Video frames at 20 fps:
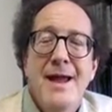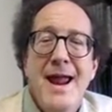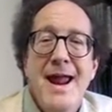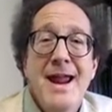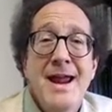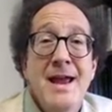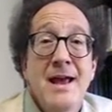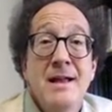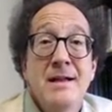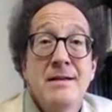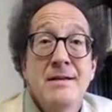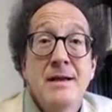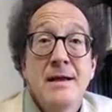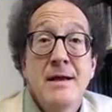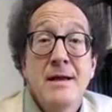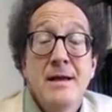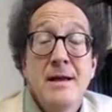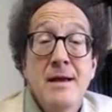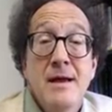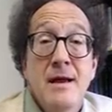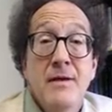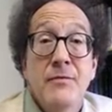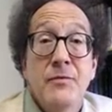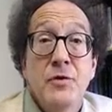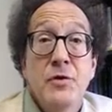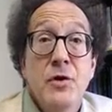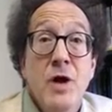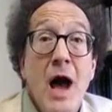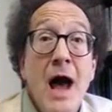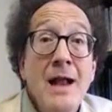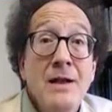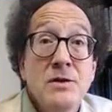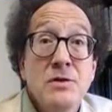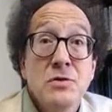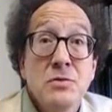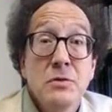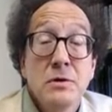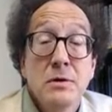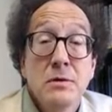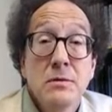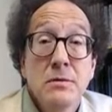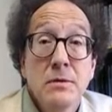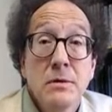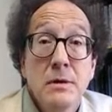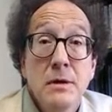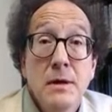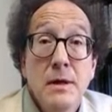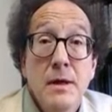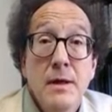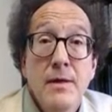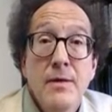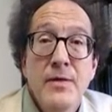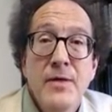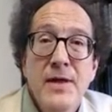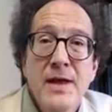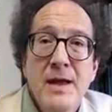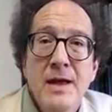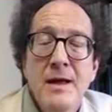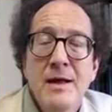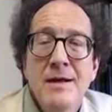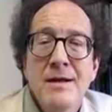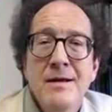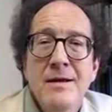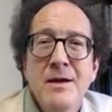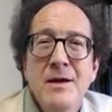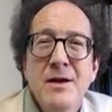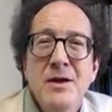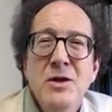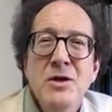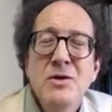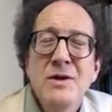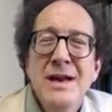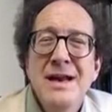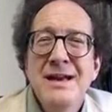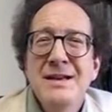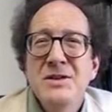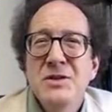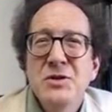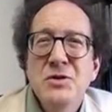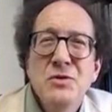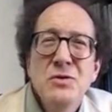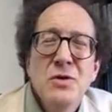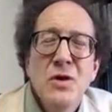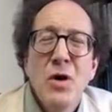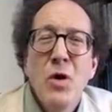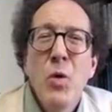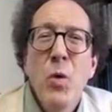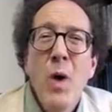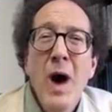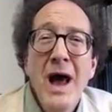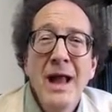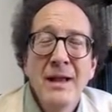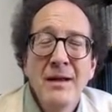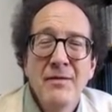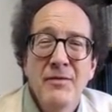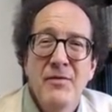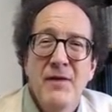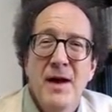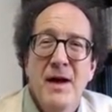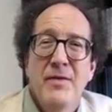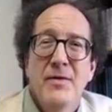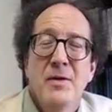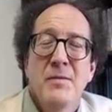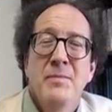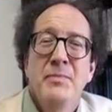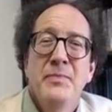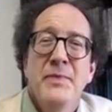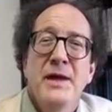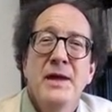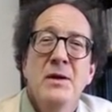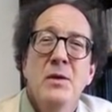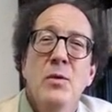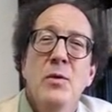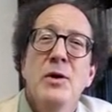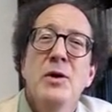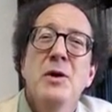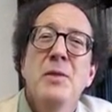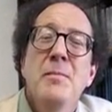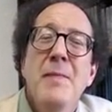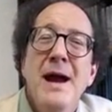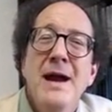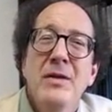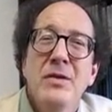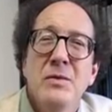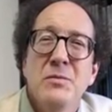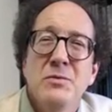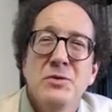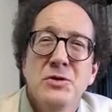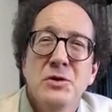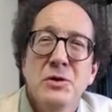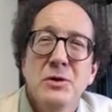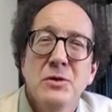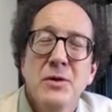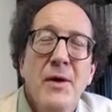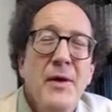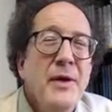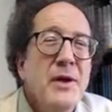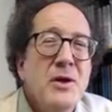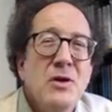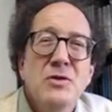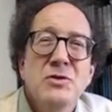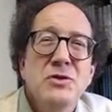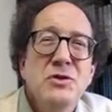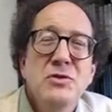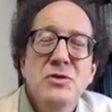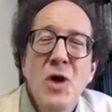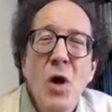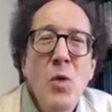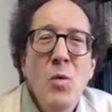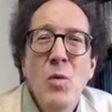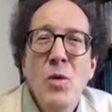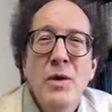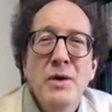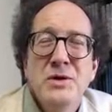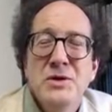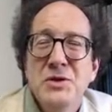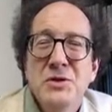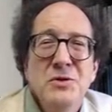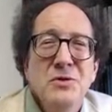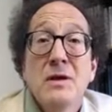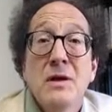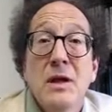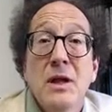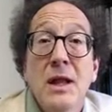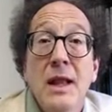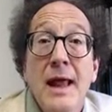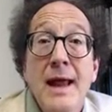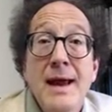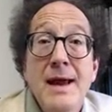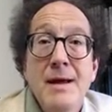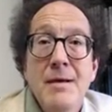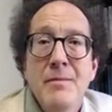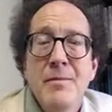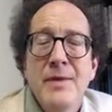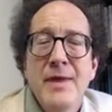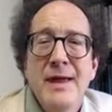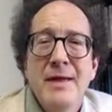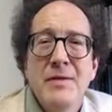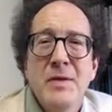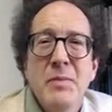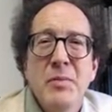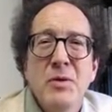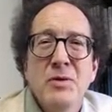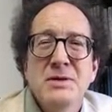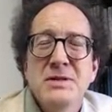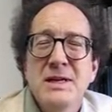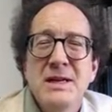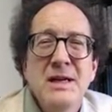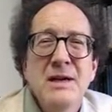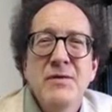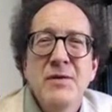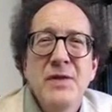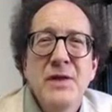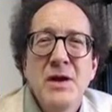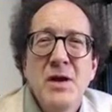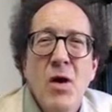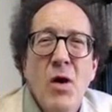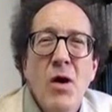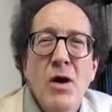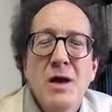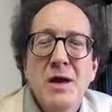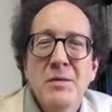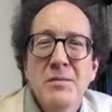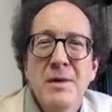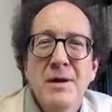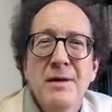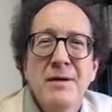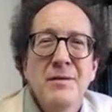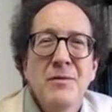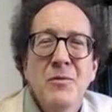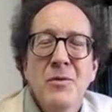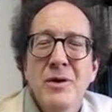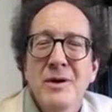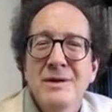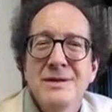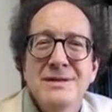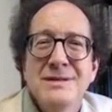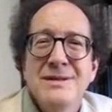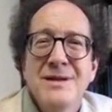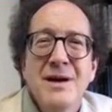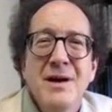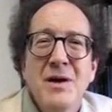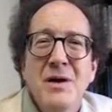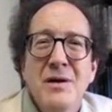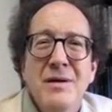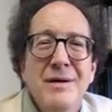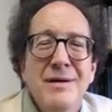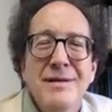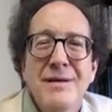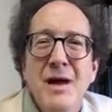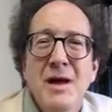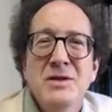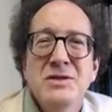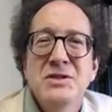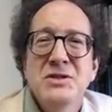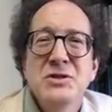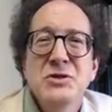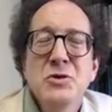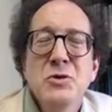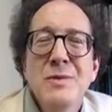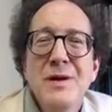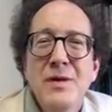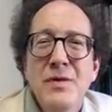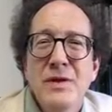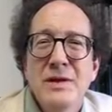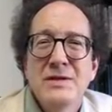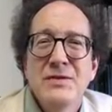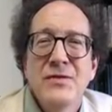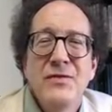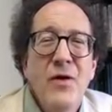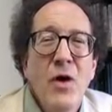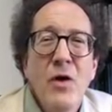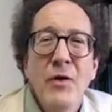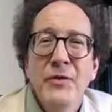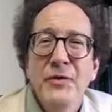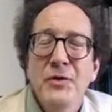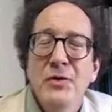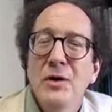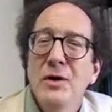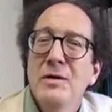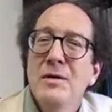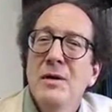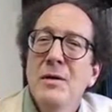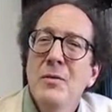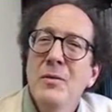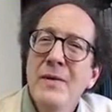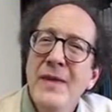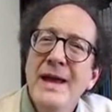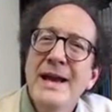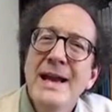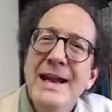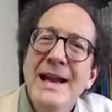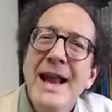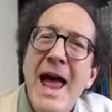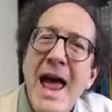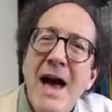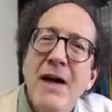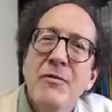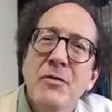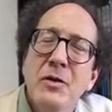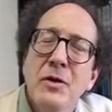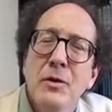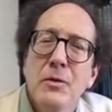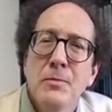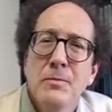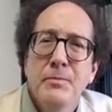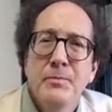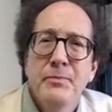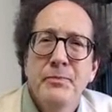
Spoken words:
And if they're not true, then you need to qualify them in order to make them true. Because you don't want to claim that the person giving the argument was assuming this falsehood when they didn't have to.